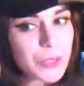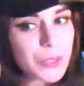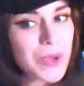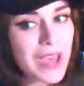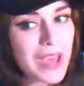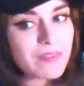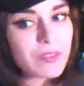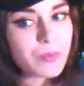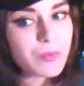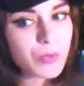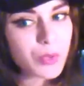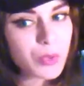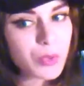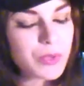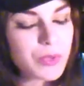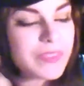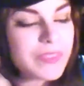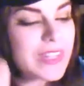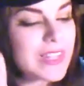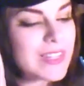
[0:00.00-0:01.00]
have a
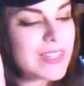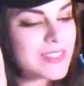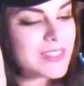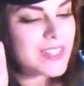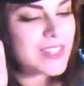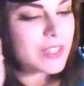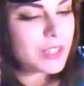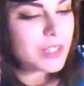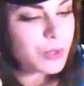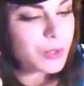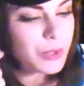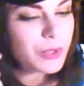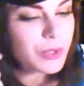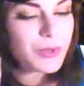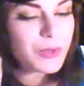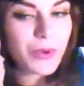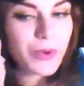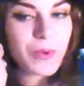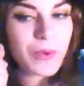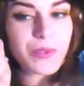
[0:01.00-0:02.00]
rule that the editorial
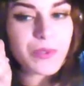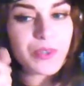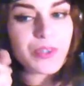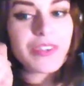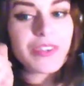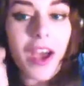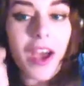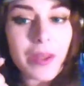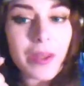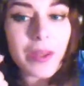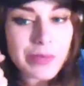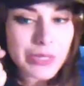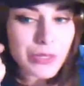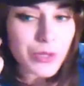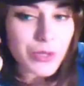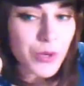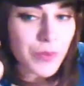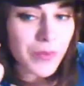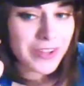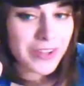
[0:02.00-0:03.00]
group should not be
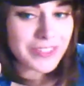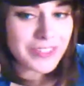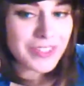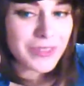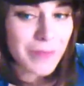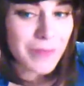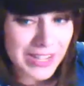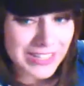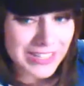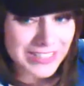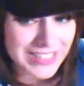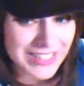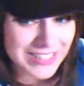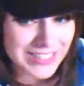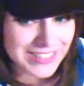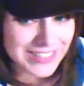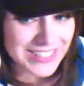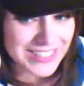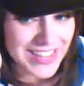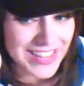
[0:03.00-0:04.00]
too much in the
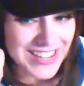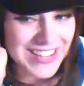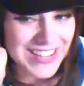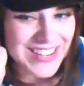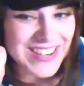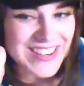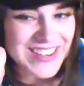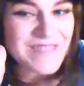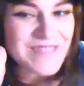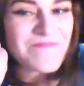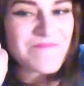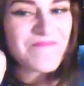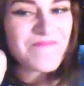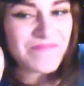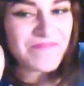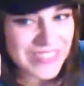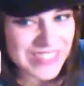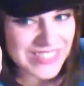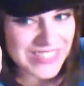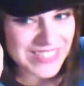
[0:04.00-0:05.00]
magazines.
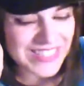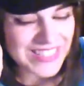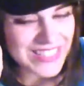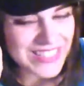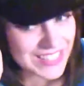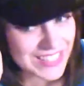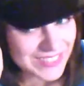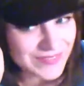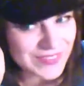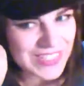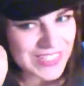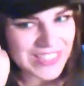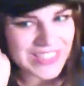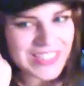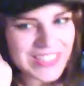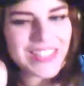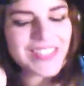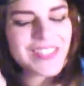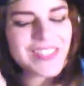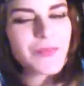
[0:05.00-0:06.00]
See,
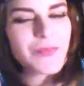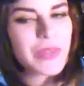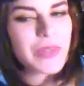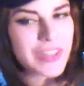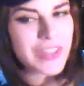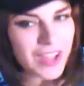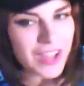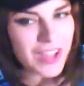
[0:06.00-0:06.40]
because we're not